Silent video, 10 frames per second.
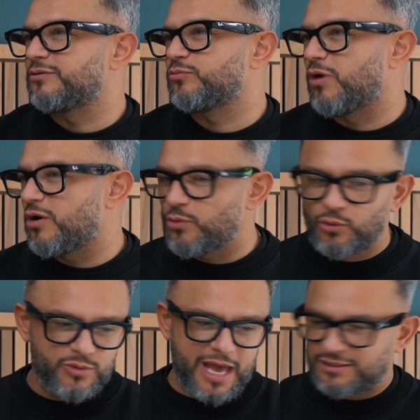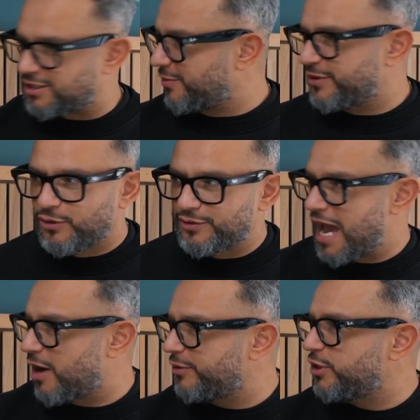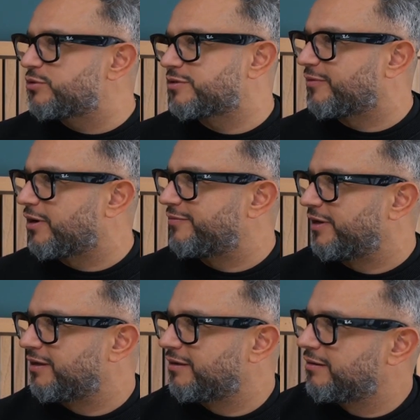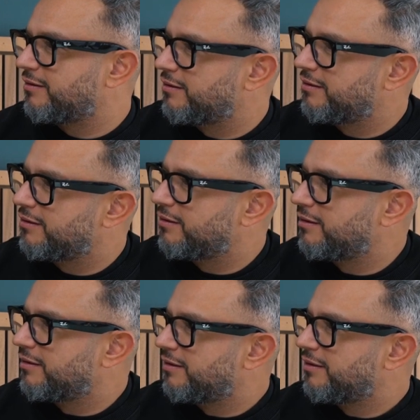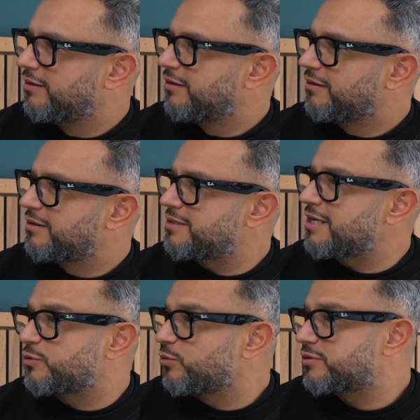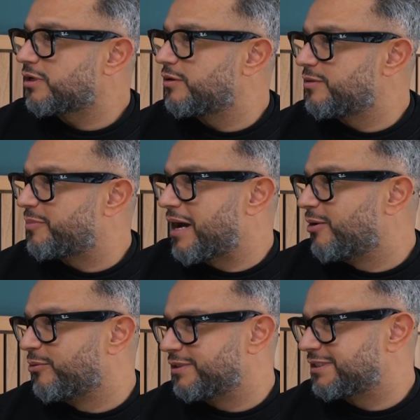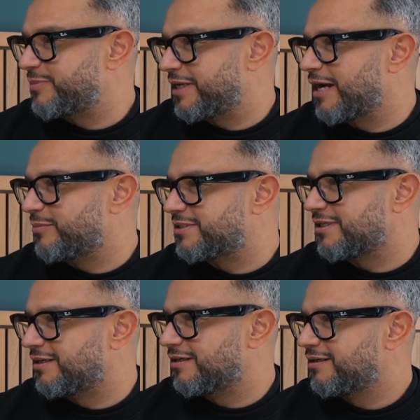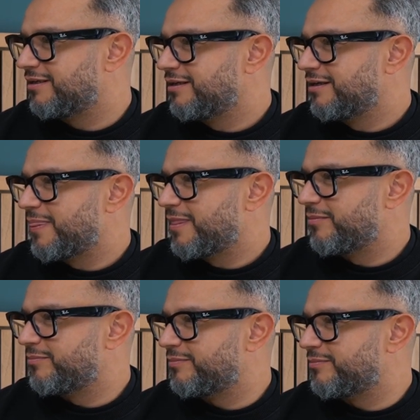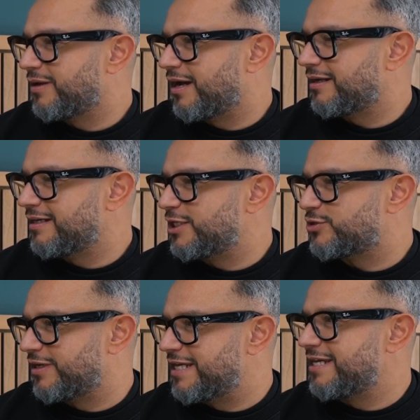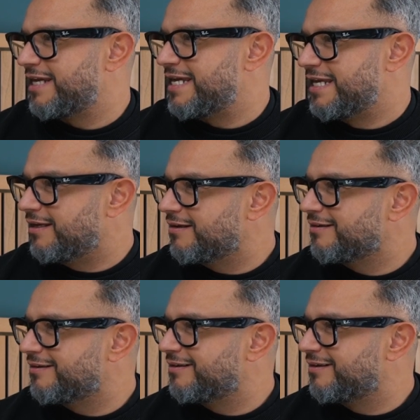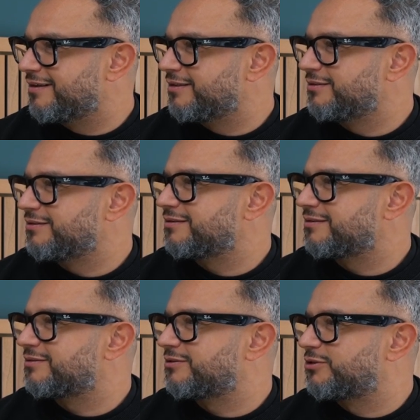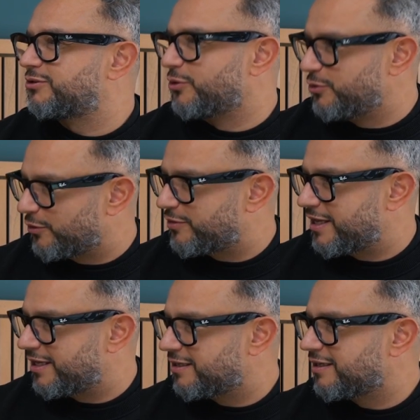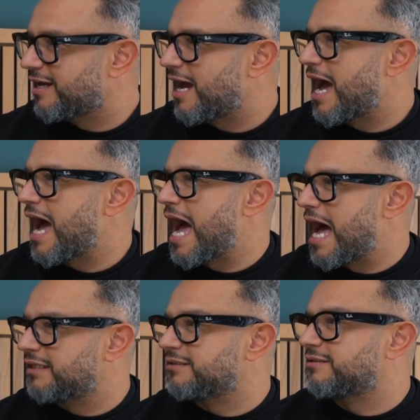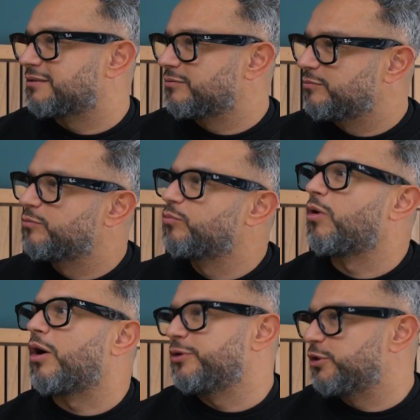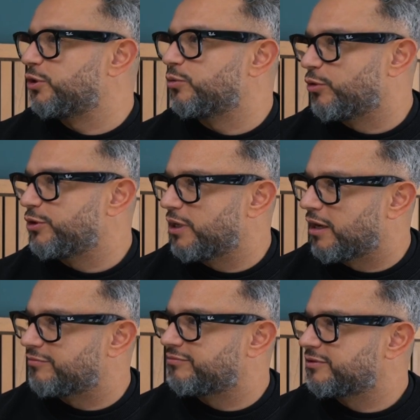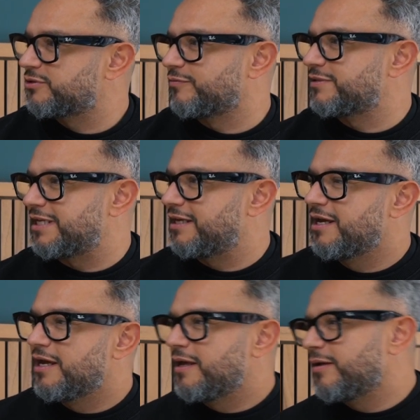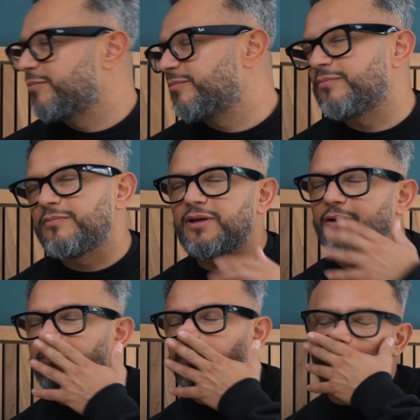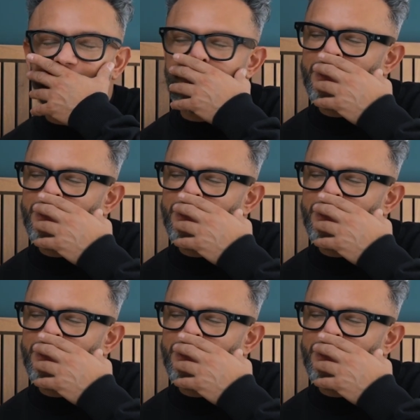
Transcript: while all that's going on, how are you surviving? Because that's also the battle, is being able to like literally eat and do your thing, and while you do what you love. Because obviously, you know, not many